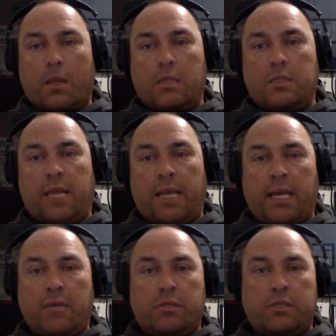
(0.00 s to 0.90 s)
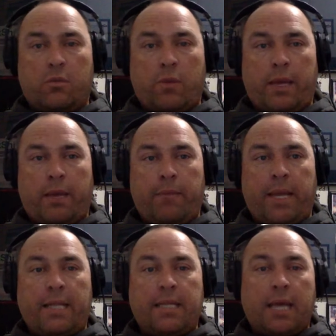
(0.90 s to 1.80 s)
take Hendrickson away,
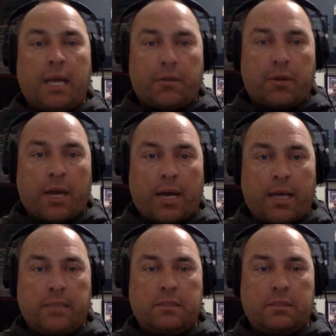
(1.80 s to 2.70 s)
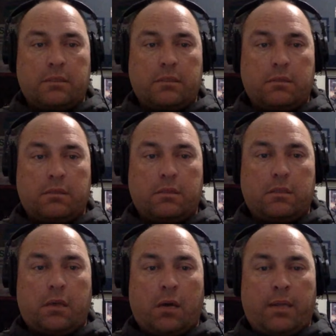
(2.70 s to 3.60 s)
make the other guys
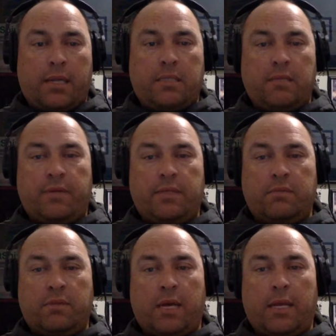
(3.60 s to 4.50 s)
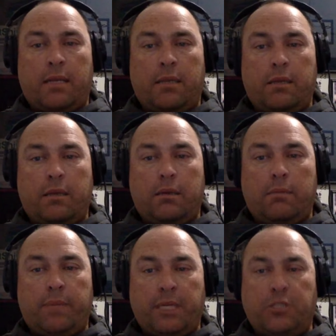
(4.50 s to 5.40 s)
on that defensive line
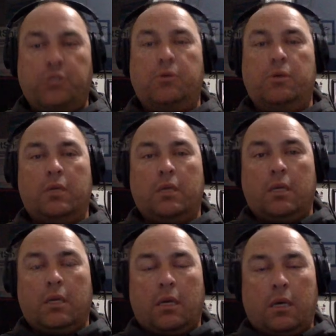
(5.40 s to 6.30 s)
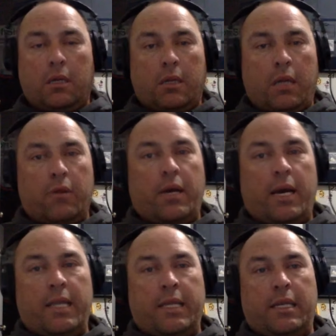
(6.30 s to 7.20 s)
beat you. The other
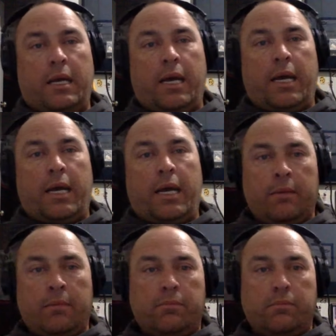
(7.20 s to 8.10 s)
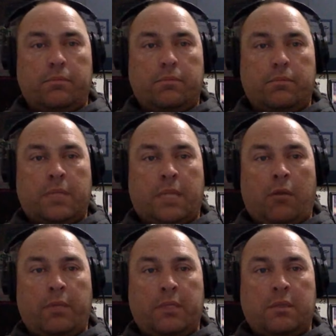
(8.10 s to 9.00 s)
guy that I
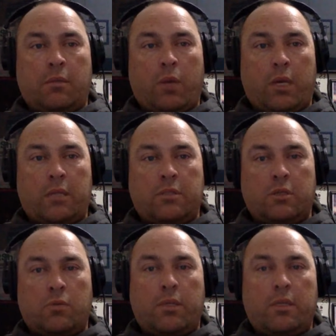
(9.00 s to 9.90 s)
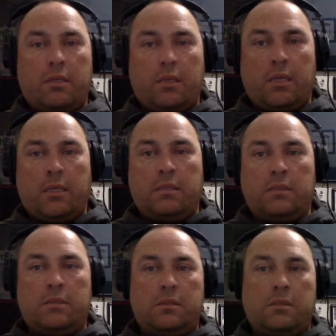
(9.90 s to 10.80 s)
would be somewhat concerned with
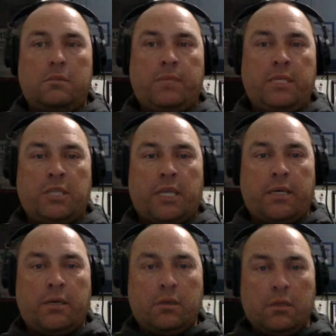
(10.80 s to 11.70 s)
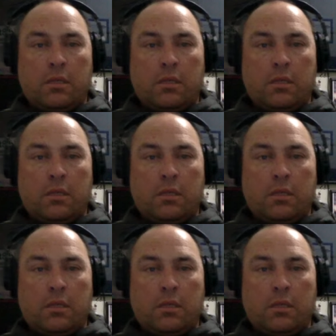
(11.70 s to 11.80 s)
is BJ Hill.